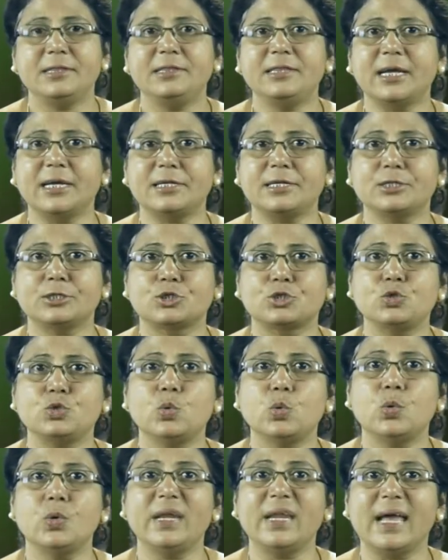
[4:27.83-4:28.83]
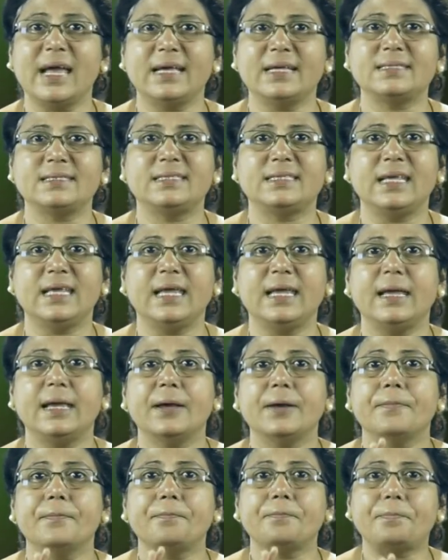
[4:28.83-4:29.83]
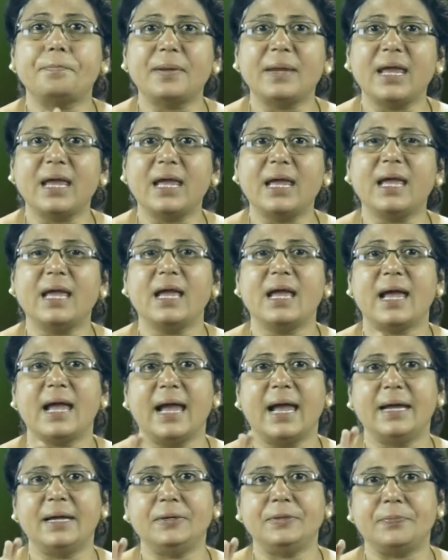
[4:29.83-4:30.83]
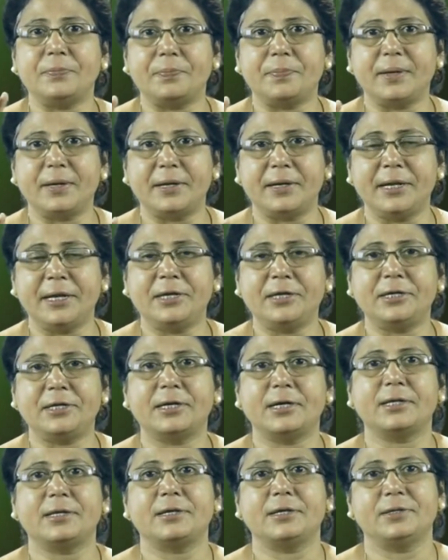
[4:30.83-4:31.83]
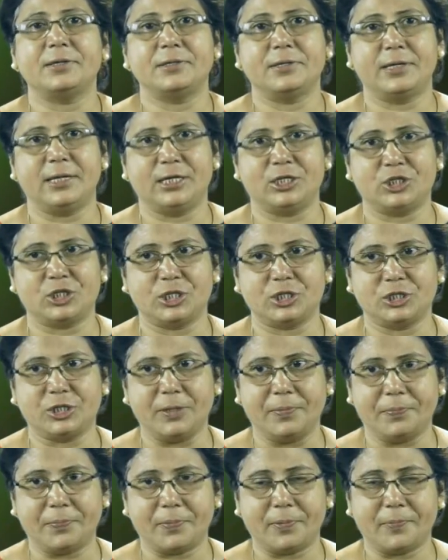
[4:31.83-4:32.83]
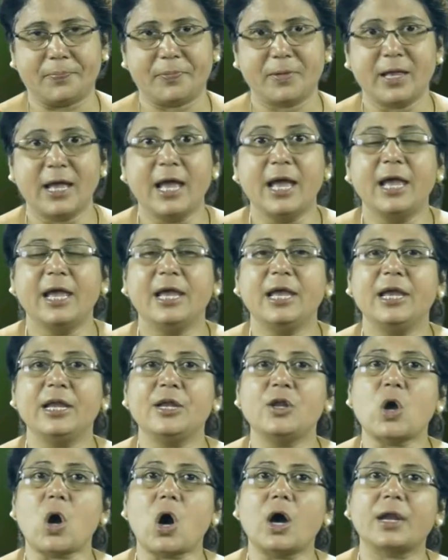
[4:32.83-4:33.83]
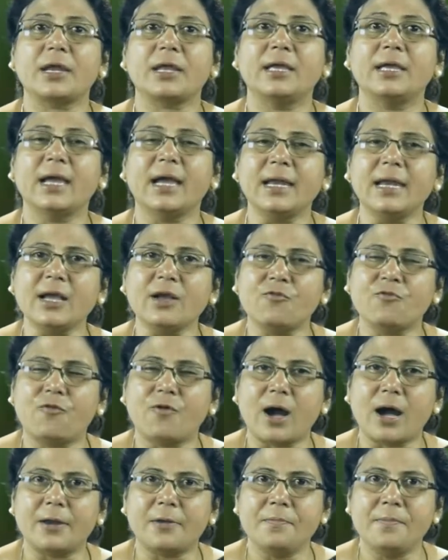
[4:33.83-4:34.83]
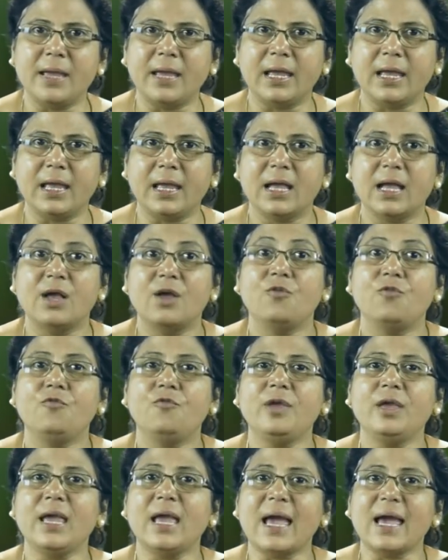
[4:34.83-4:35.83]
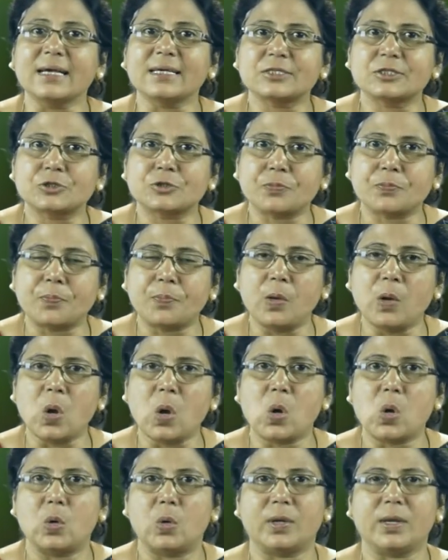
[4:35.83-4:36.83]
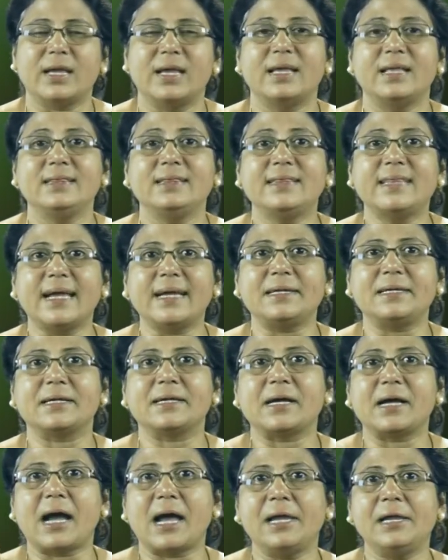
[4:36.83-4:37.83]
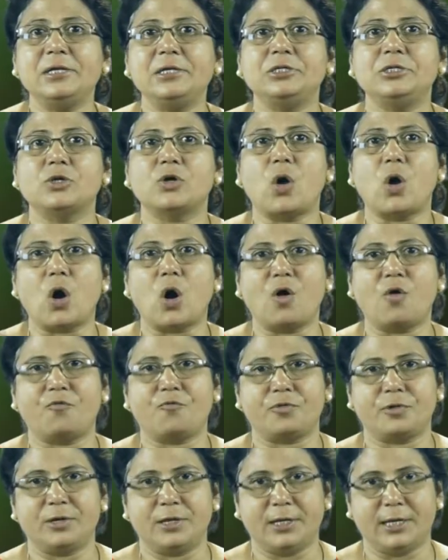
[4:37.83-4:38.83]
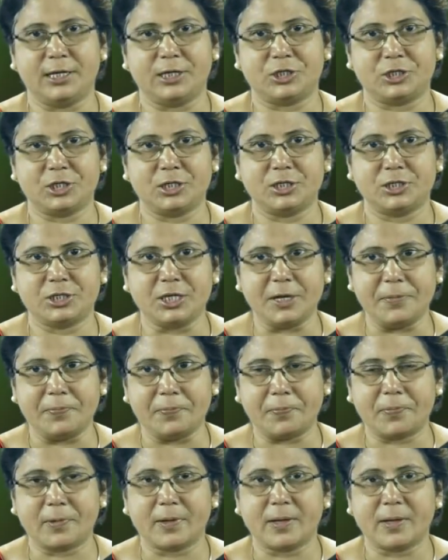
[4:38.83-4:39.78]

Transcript: that is known as the prey and predator relationship. In organic farming, we explore that kind of relationship,